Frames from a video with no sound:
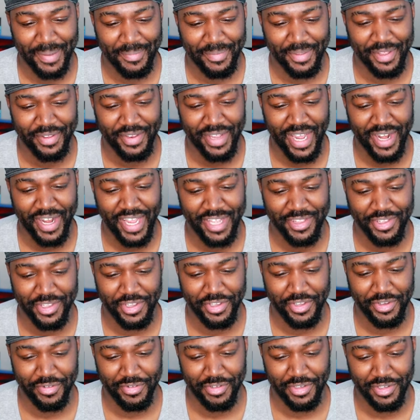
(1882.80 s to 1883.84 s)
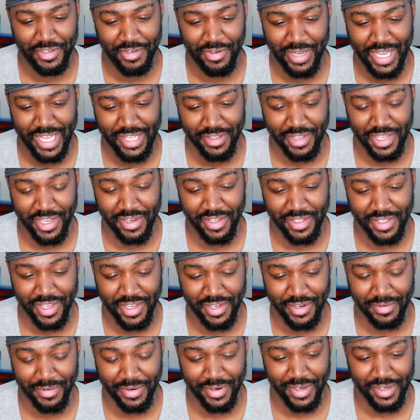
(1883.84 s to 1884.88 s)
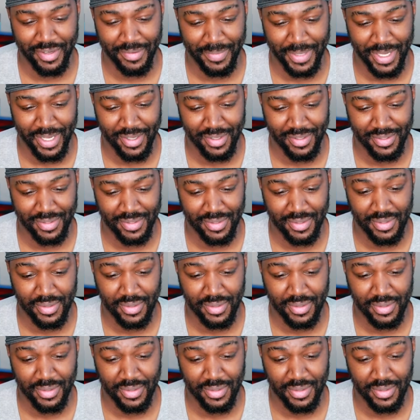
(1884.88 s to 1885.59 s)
Maybe they're not after you. You don't have to anything to worry about.